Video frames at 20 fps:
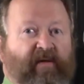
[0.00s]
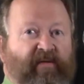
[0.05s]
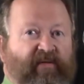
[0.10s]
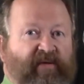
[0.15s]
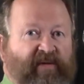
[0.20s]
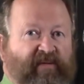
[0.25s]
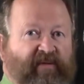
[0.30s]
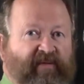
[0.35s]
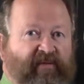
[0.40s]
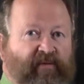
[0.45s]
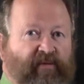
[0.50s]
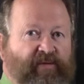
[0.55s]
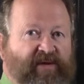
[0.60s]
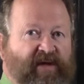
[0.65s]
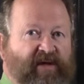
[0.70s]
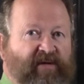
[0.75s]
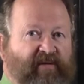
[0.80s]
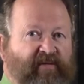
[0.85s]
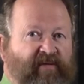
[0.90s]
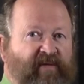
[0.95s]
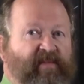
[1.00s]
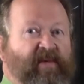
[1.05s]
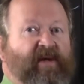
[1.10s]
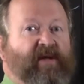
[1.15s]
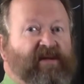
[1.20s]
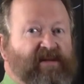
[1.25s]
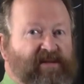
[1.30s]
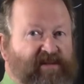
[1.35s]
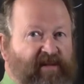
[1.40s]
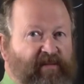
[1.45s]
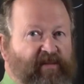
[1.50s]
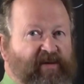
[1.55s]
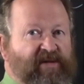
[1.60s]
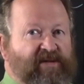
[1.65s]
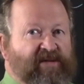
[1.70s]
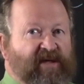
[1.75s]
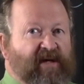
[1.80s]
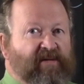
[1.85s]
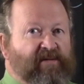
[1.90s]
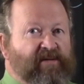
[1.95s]
There are 14 of them, somebody's
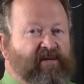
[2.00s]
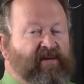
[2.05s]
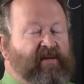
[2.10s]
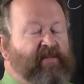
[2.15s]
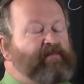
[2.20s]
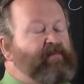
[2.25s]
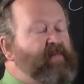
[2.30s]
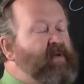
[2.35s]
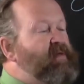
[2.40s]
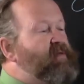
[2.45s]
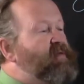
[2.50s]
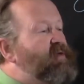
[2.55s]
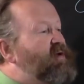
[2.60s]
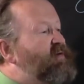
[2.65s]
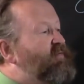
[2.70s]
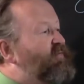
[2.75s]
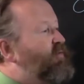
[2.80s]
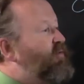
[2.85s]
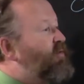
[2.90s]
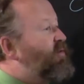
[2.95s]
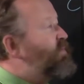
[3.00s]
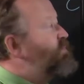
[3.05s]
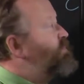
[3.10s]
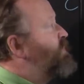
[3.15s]
counted them, therefore